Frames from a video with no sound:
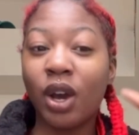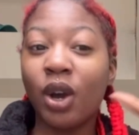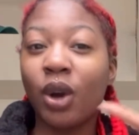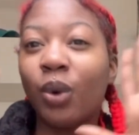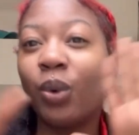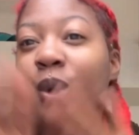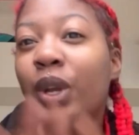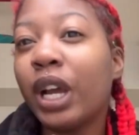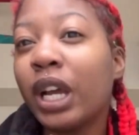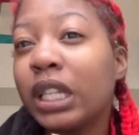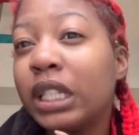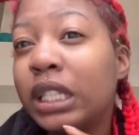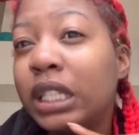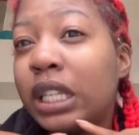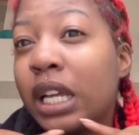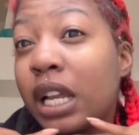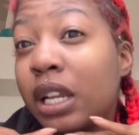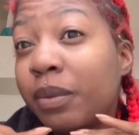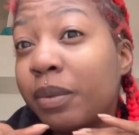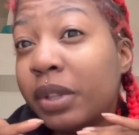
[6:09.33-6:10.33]
we are
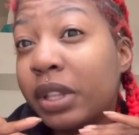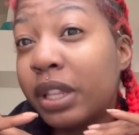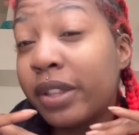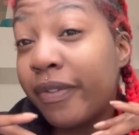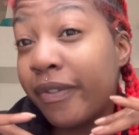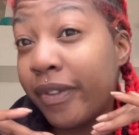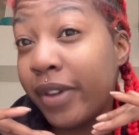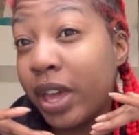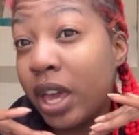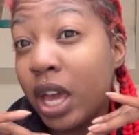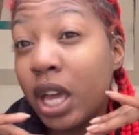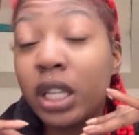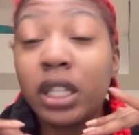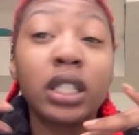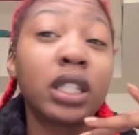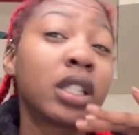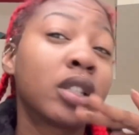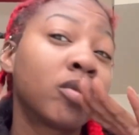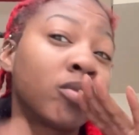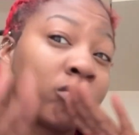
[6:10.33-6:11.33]
done with the
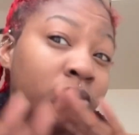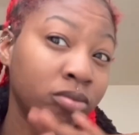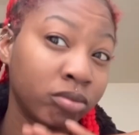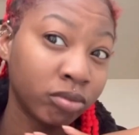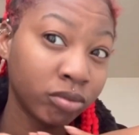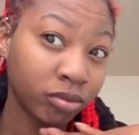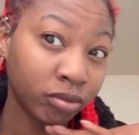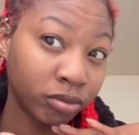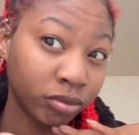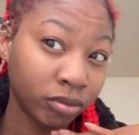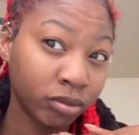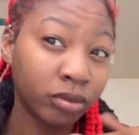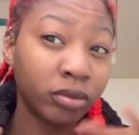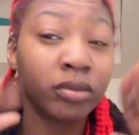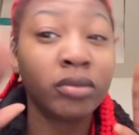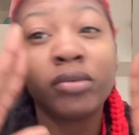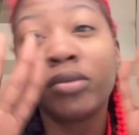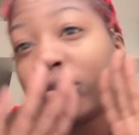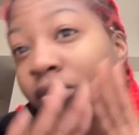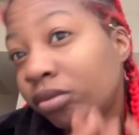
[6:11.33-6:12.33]
face.
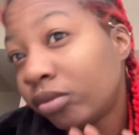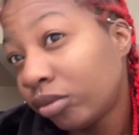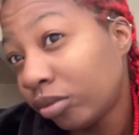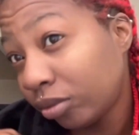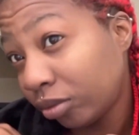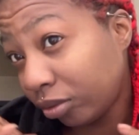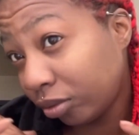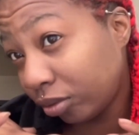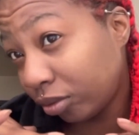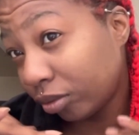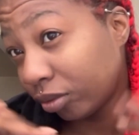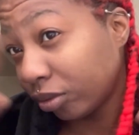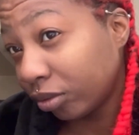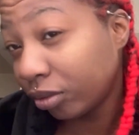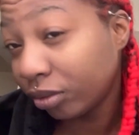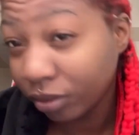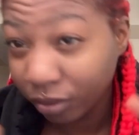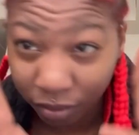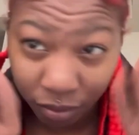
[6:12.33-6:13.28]
Hmm,